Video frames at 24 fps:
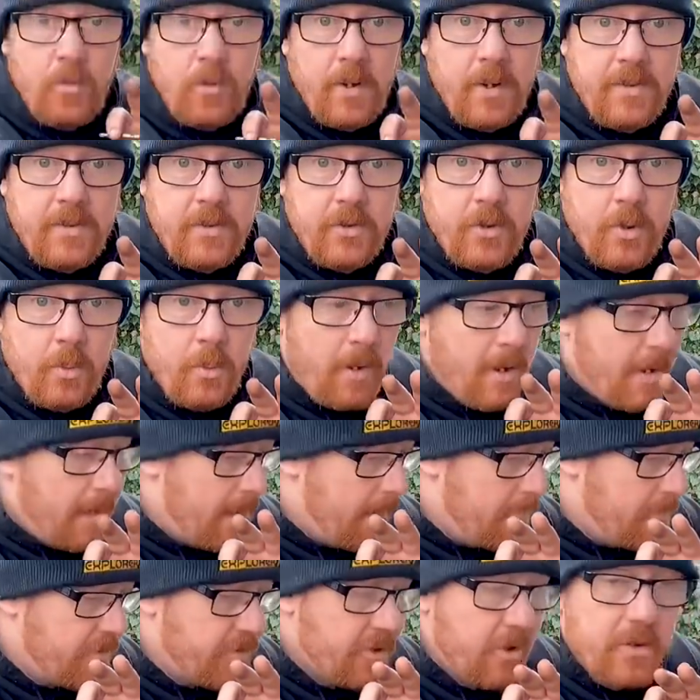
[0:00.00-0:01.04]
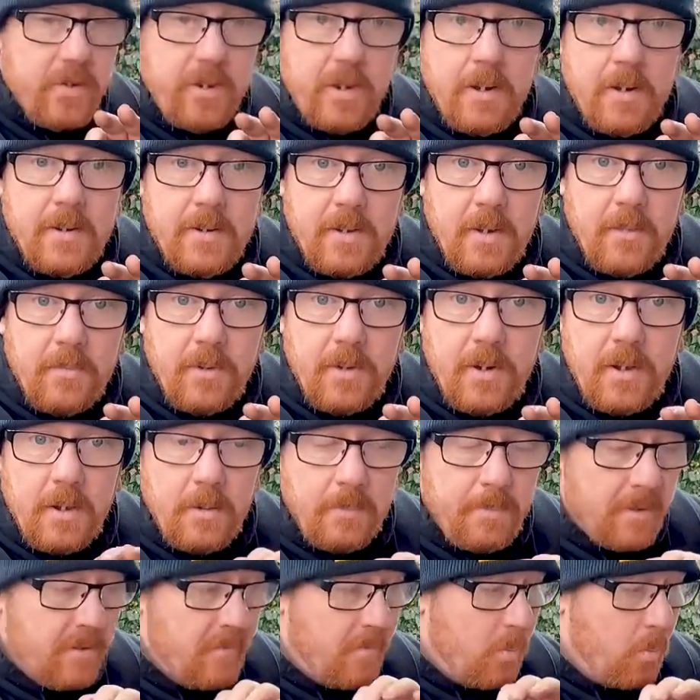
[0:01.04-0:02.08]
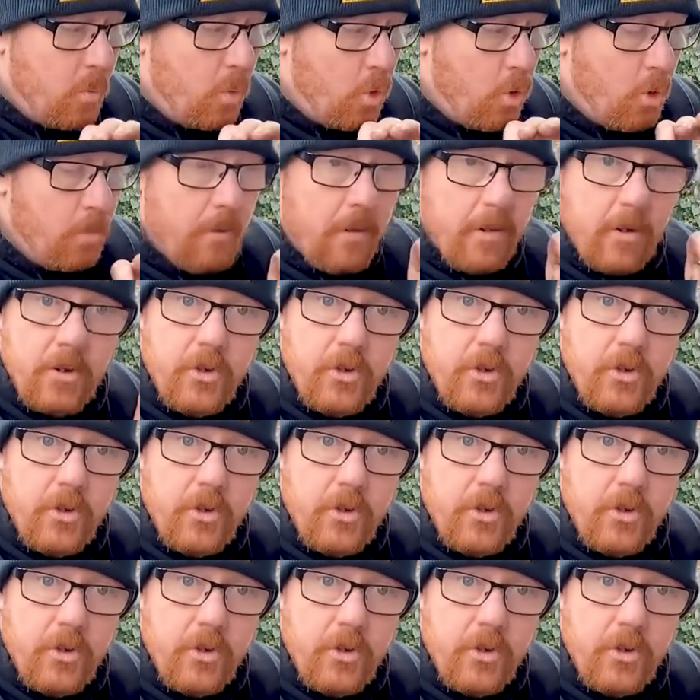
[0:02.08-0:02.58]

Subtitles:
Right, so while Emma's going to get herself a little bit of a warm,